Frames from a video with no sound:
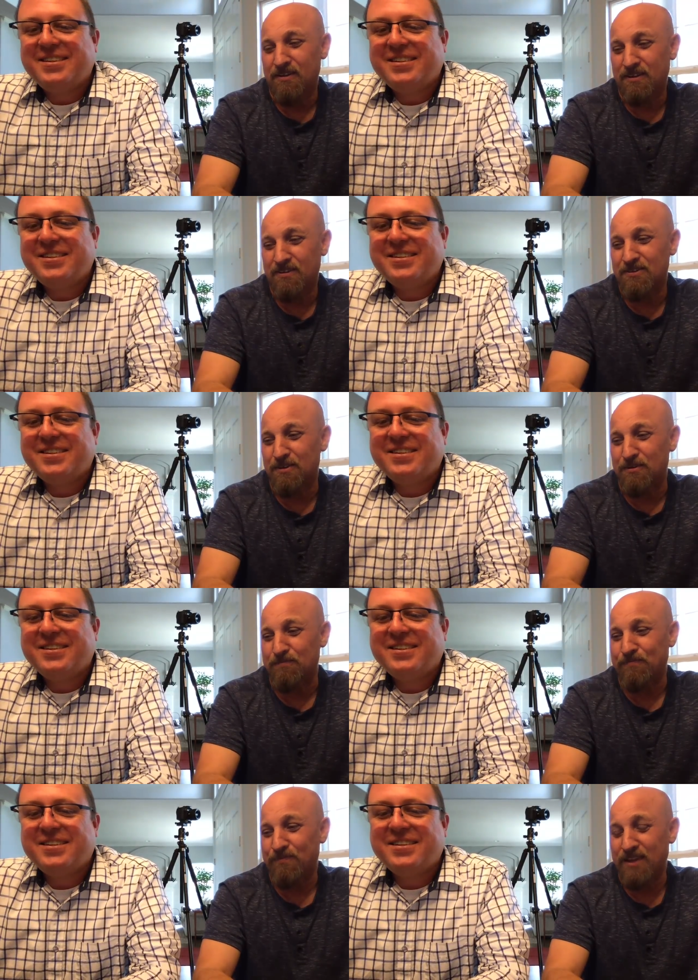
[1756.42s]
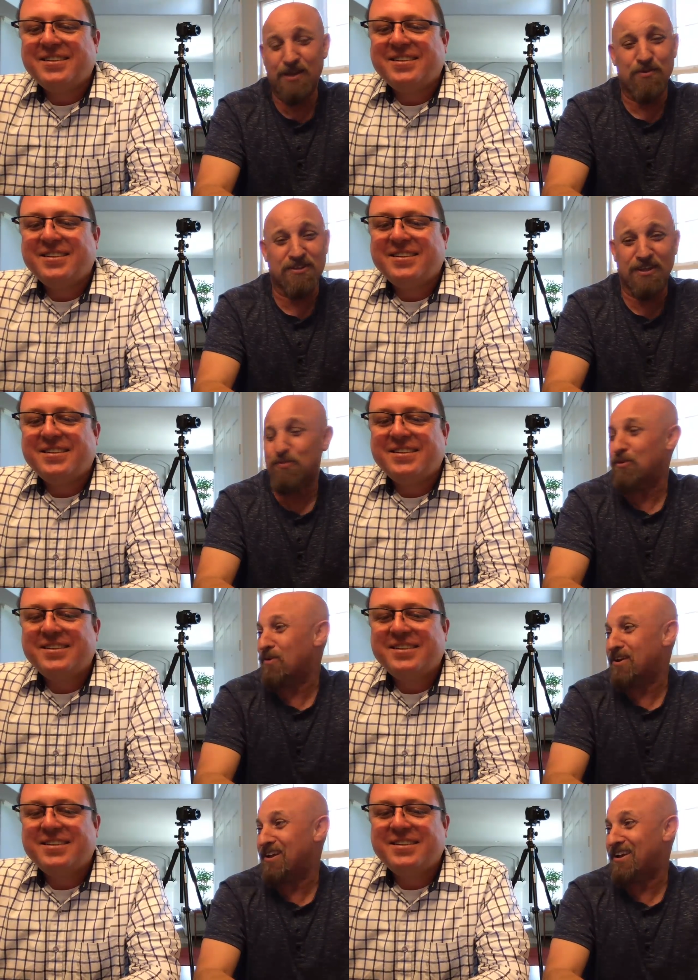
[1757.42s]
Speaker 1: So, anyways, I think we're
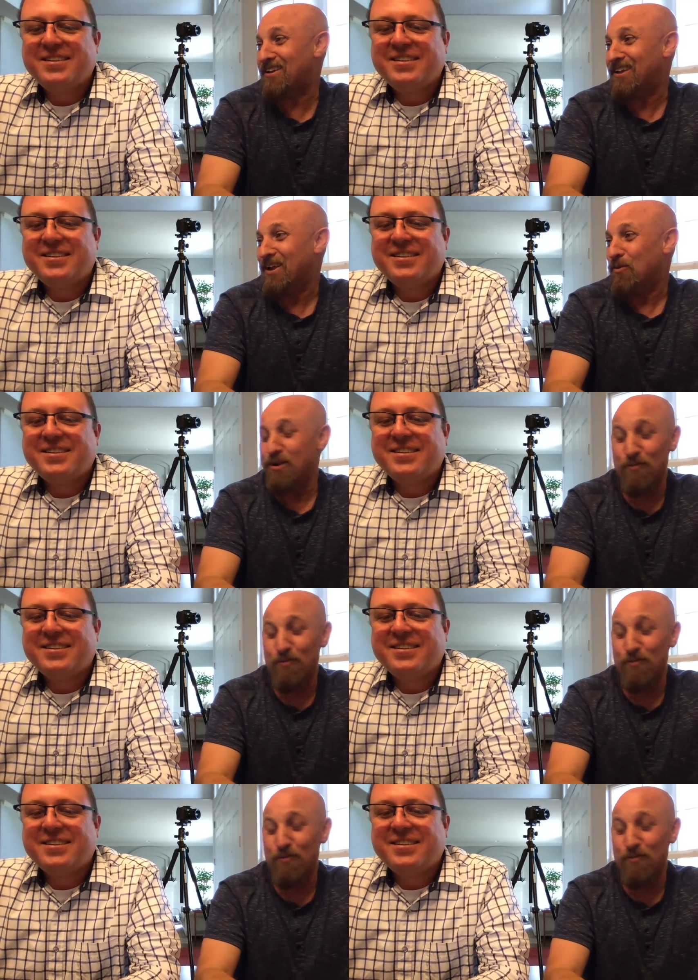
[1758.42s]
running out of we're